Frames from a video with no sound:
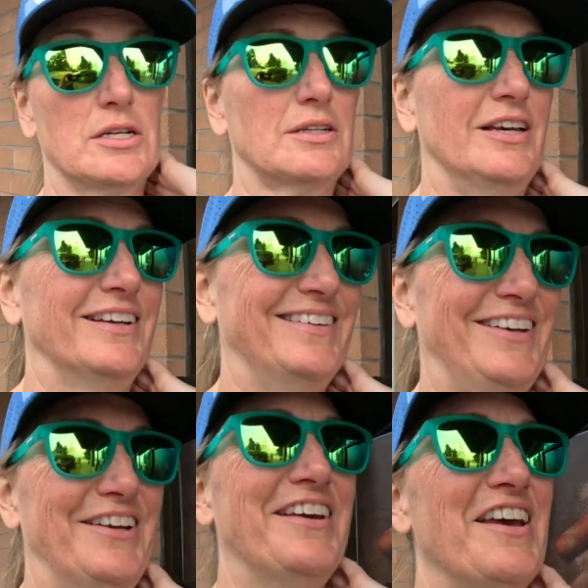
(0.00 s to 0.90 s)

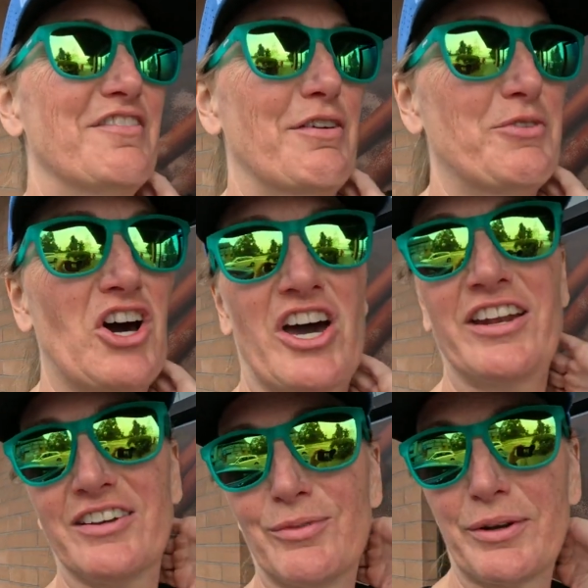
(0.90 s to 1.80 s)
If I'm not,
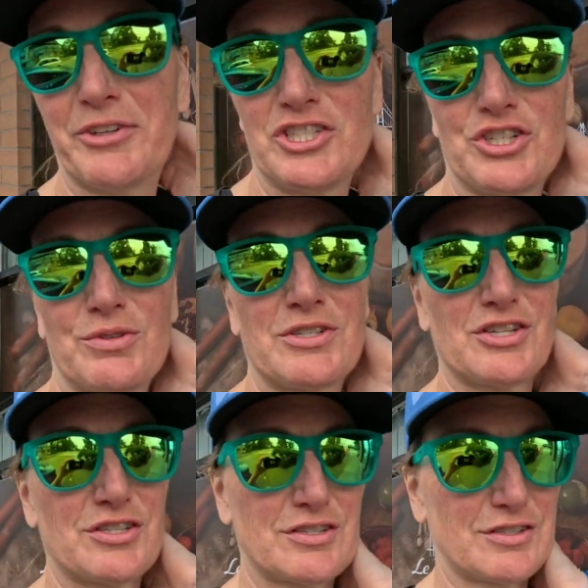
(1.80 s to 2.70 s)
what I'm gonna do is
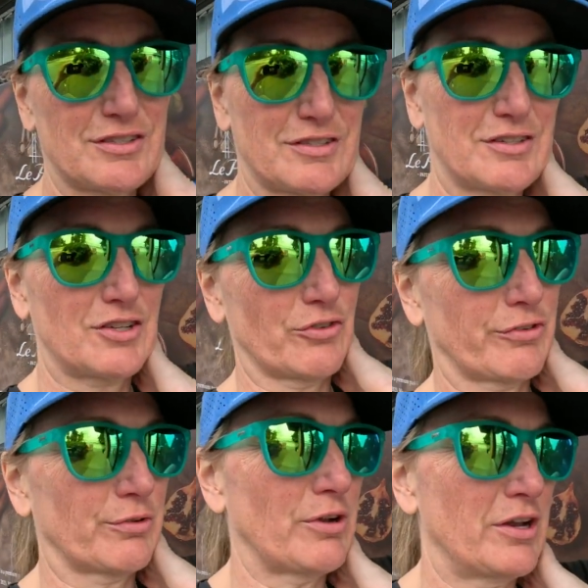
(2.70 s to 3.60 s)
just go
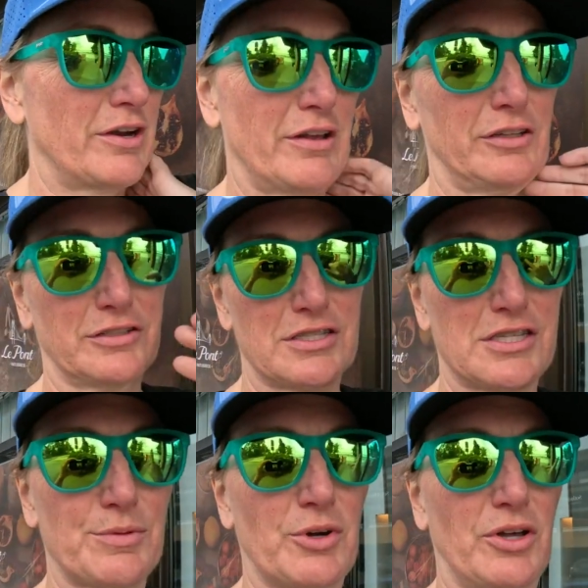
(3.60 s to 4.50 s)
for a run along the
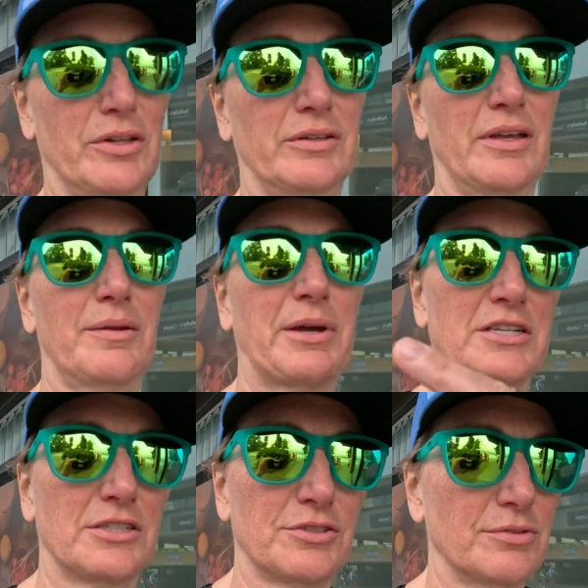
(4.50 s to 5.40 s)
seawall, head
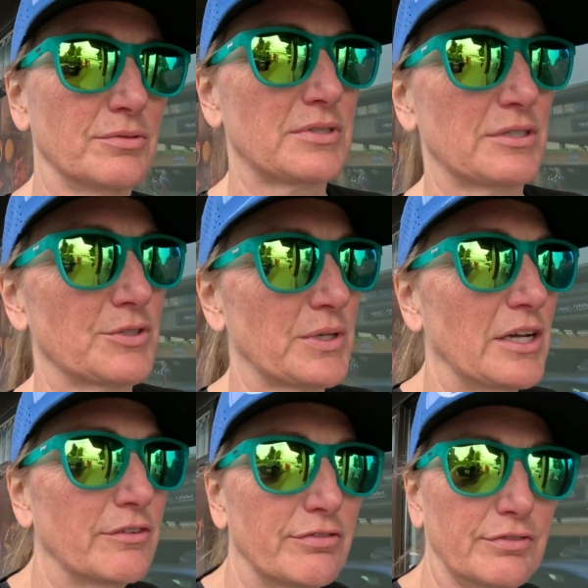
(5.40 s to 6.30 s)
back to
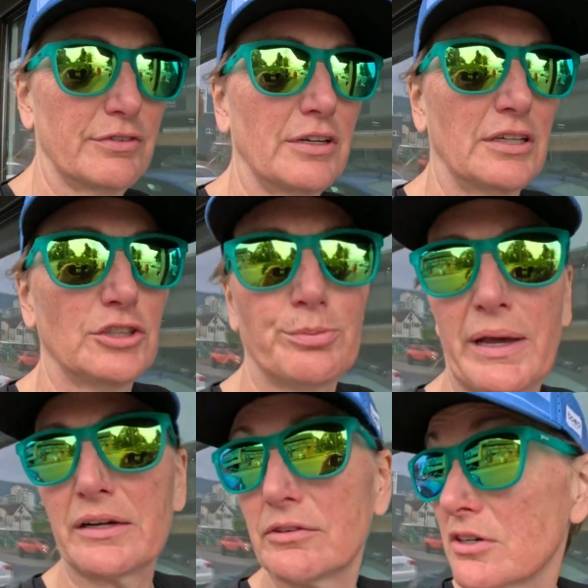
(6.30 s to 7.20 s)
Dunderave, and loop
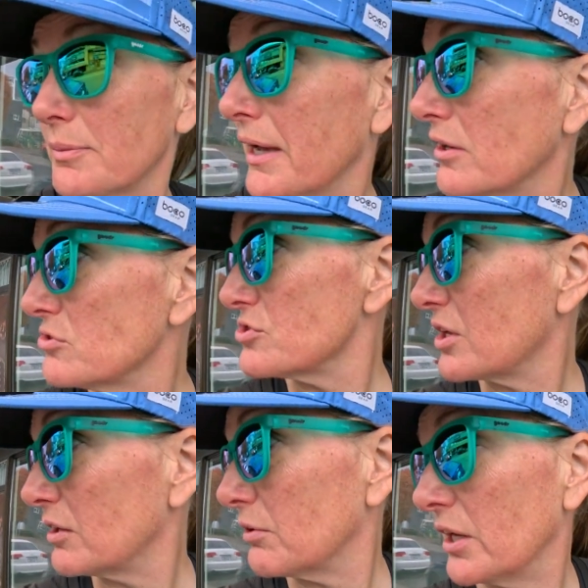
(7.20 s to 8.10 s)
back around to my house.
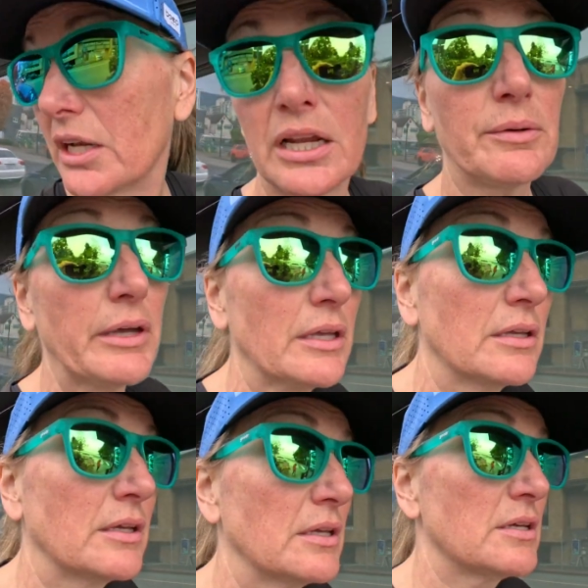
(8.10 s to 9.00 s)
Get a run in anyway.
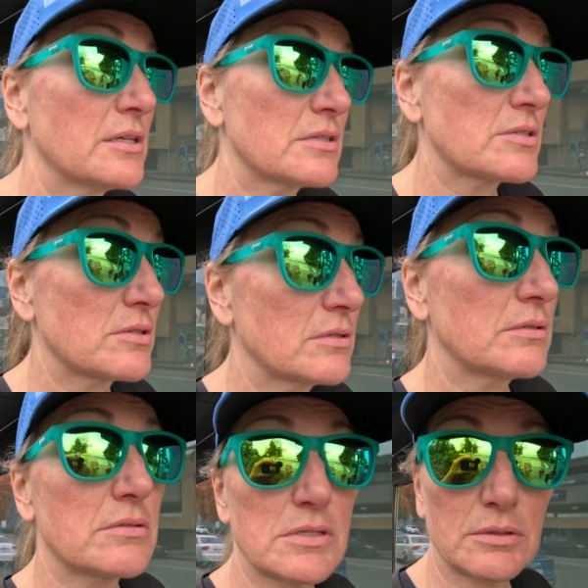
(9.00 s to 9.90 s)

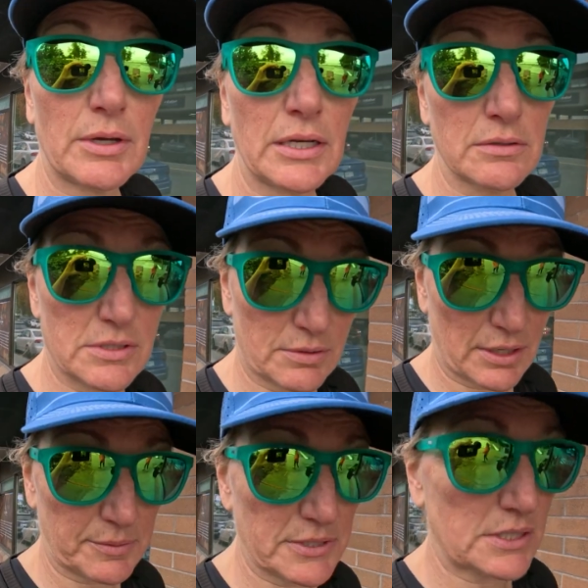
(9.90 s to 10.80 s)
So, still waiting, see what
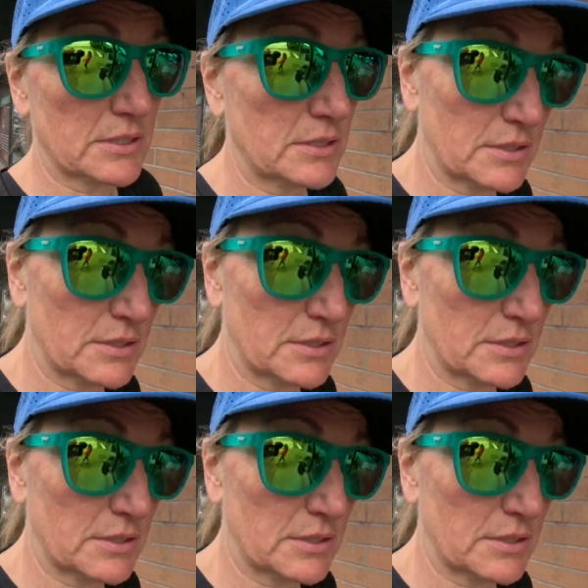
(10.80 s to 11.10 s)
happens.